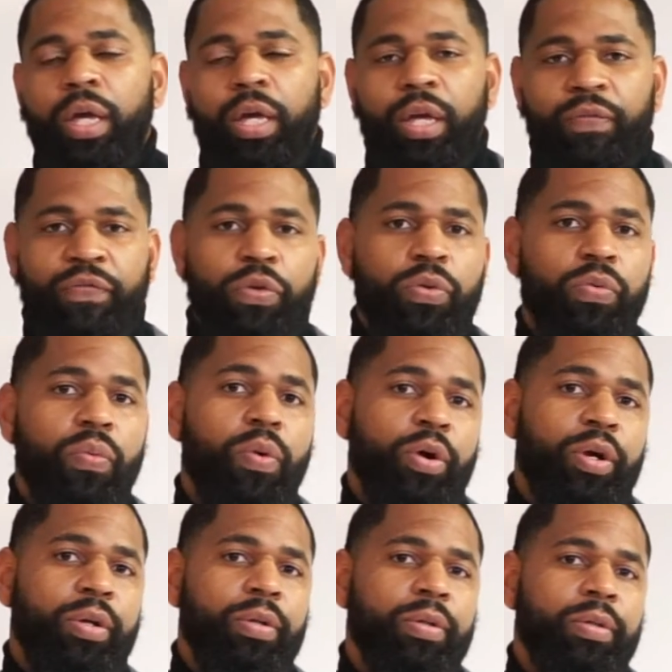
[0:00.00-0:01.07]
If you
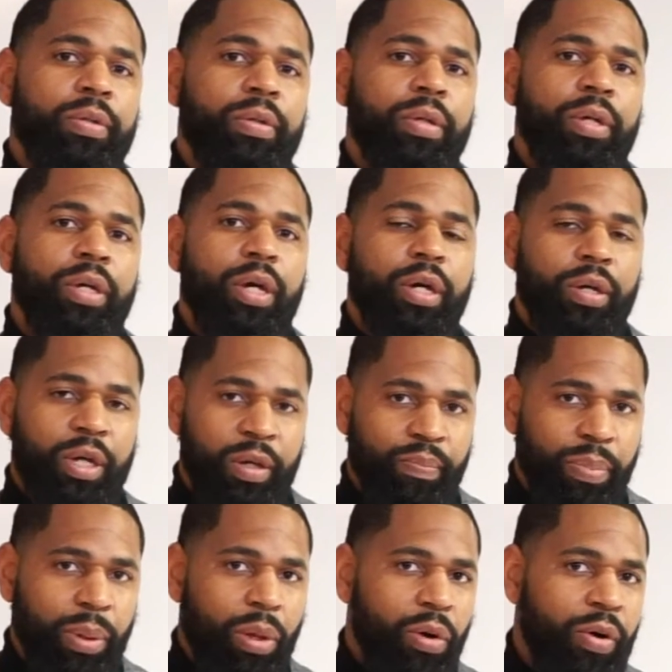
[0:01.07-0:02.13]
were
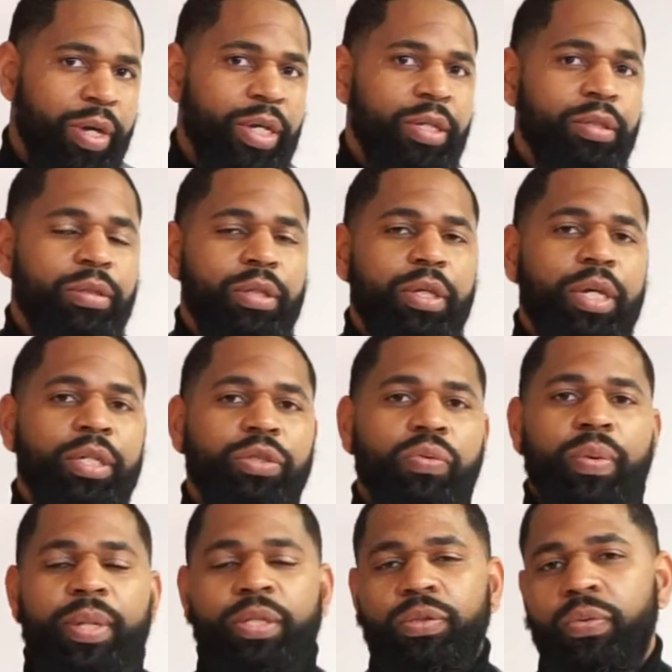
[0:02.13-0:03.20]
employed in
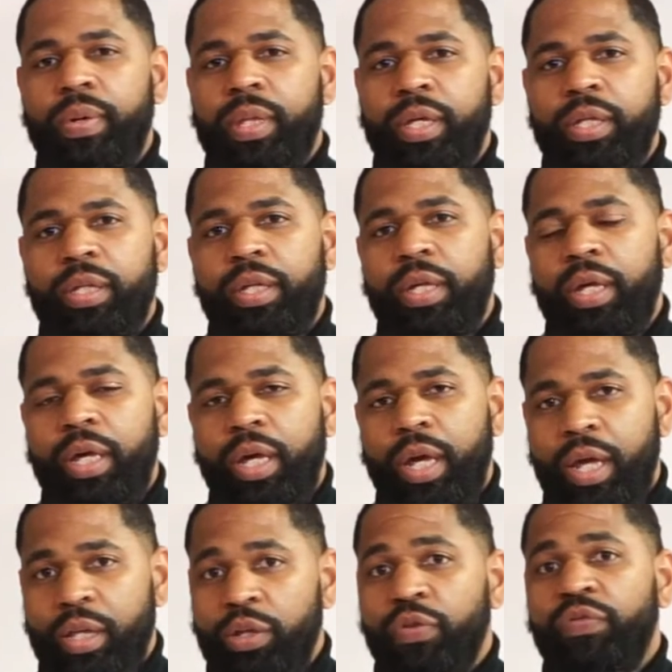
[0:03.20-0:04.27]
2020
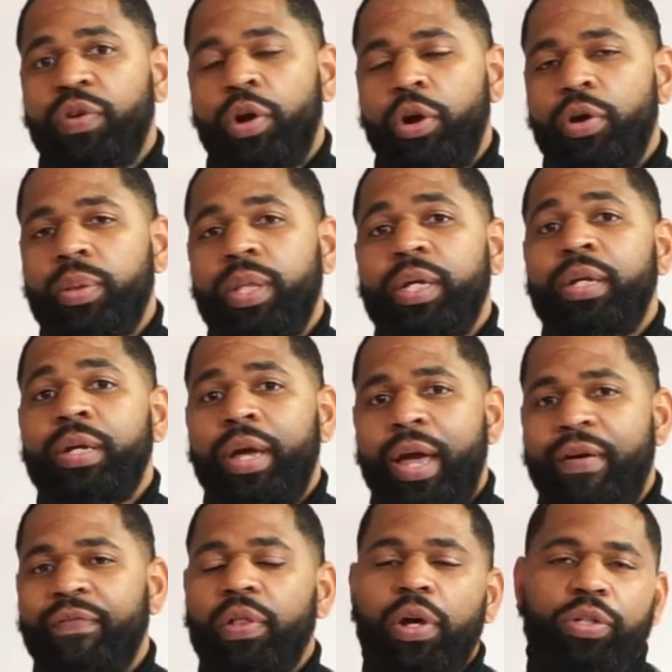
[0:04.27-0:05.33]
and you currently
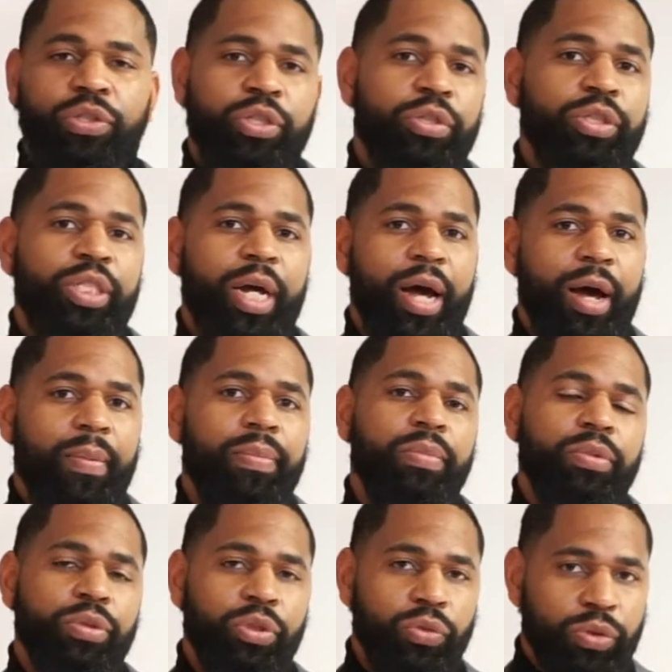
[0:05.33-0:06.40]
have lost your job
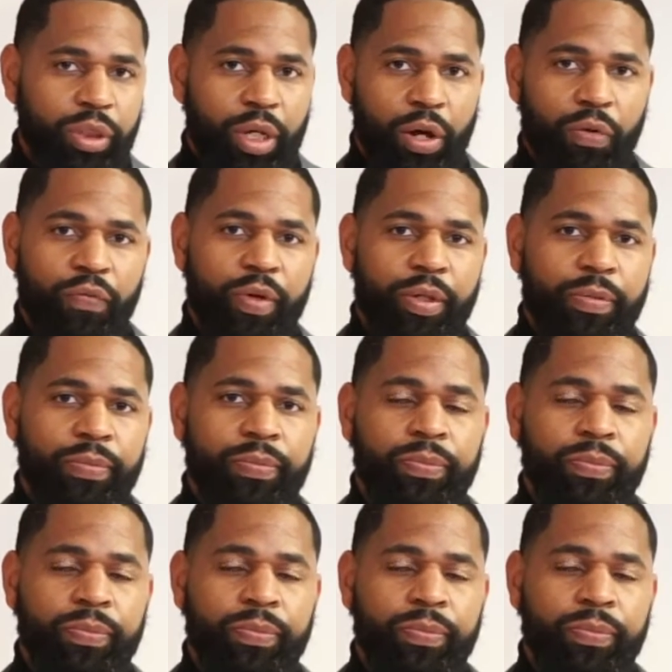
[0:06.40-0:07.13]
due to COVID,